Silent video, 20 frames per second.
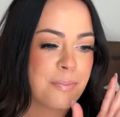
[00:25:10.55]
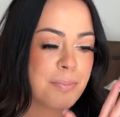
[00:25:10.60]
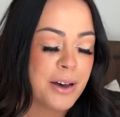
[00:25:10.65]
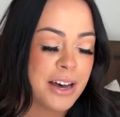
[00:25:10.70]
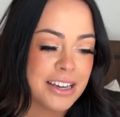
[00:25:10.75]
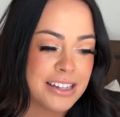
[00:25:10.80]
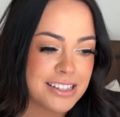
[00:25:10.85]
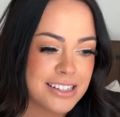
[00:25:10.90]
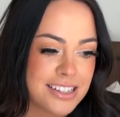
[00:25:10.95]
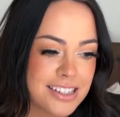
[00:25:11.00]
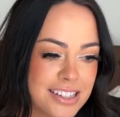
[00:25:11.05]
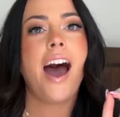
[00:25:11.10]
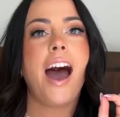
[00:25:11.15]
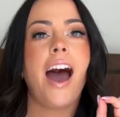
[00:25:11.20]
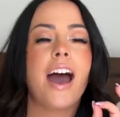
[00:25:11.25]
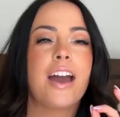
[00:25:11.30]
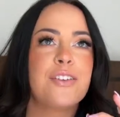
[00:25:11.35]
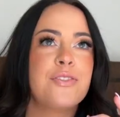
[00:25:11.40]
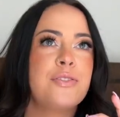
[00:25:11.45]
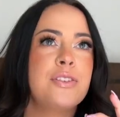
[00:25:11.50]
but
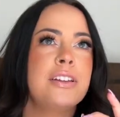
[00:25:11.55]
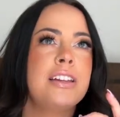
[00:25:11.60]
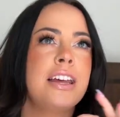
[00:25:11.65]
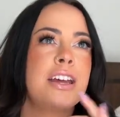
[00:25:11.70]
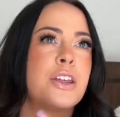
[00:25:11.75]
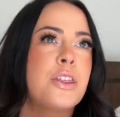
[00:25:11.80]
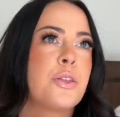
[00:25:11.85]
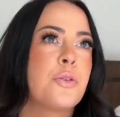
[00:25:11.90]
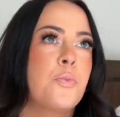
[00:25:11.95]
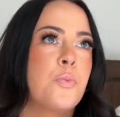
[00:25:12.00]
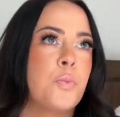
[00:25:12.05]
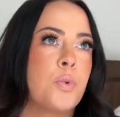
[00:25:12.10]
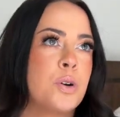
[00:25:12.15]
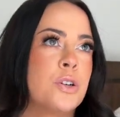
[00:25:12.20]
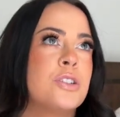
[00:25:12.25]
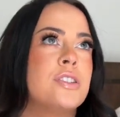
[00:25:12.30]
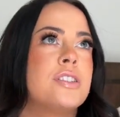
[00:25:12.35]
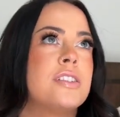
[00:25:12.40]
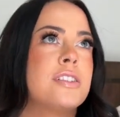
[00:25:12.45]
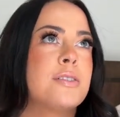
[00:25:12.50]
I feel like the
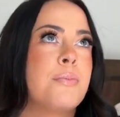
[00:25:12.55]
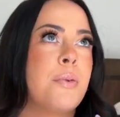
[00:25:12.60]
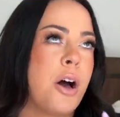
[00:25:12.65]
worst